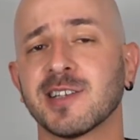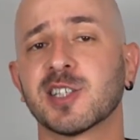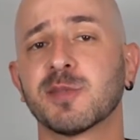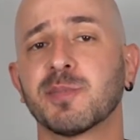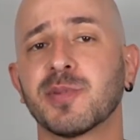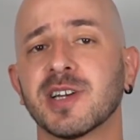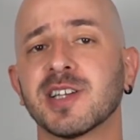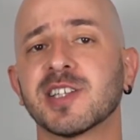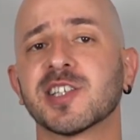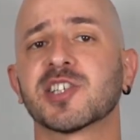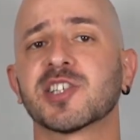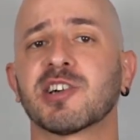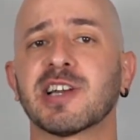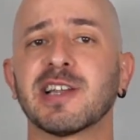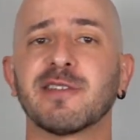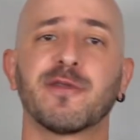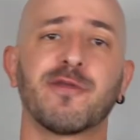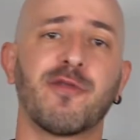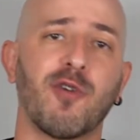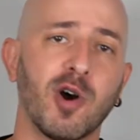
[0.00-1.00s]
it's pretty
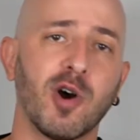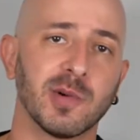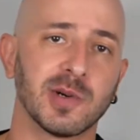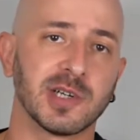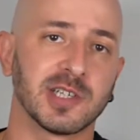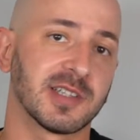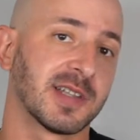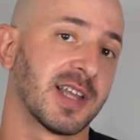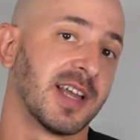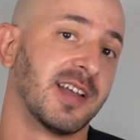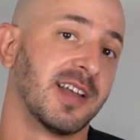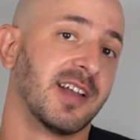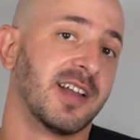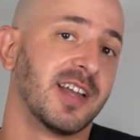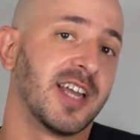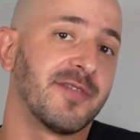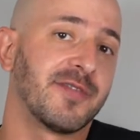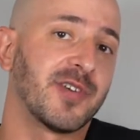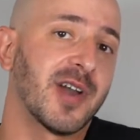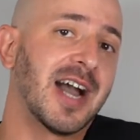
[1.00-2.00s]
straightforward.
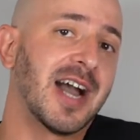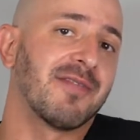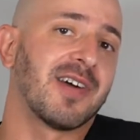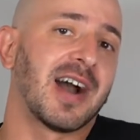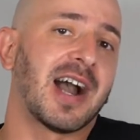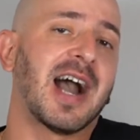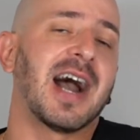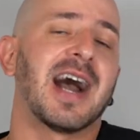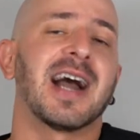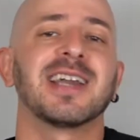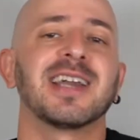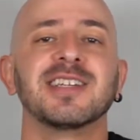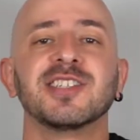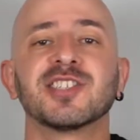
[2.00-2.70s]
If you have a high